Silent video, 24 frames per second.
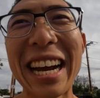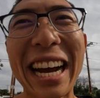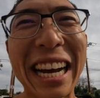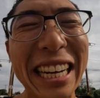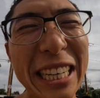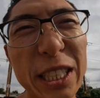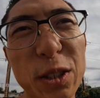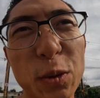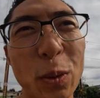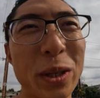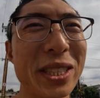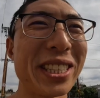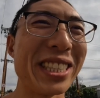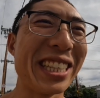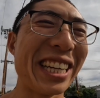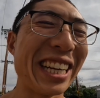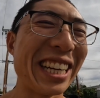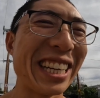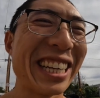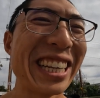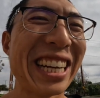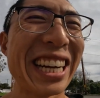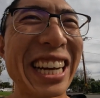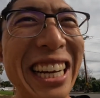At least once a
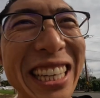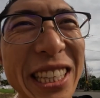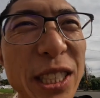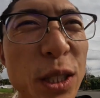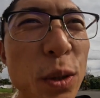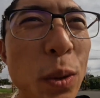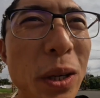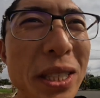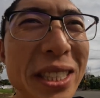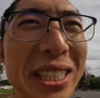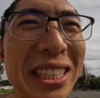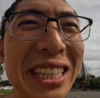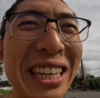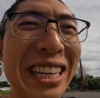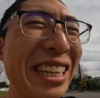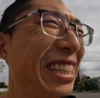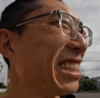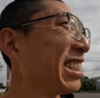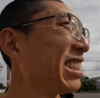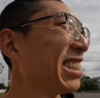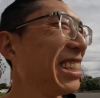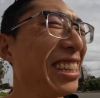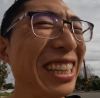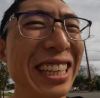day. At least twice a day.
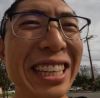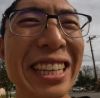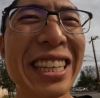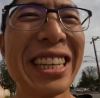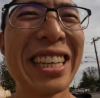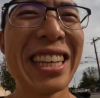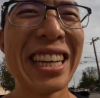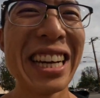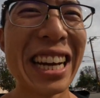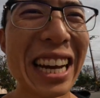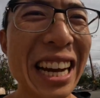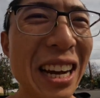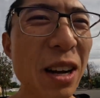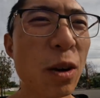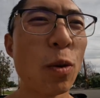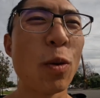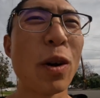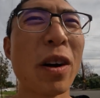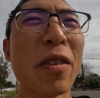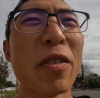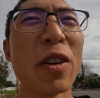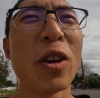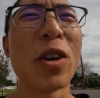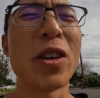
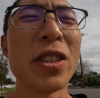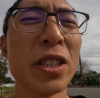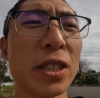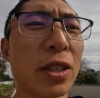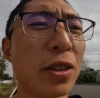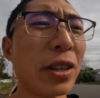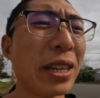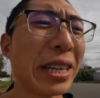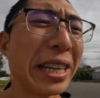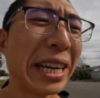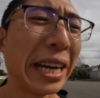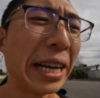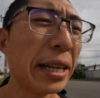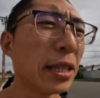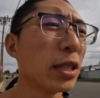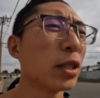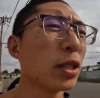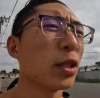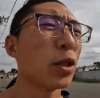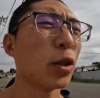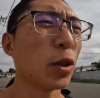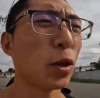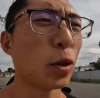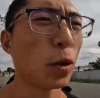Whatever you're into. Okay,
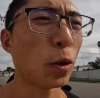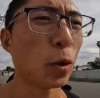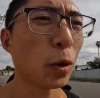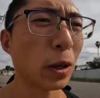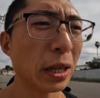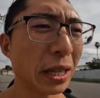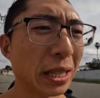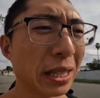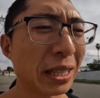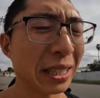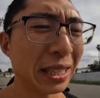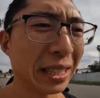so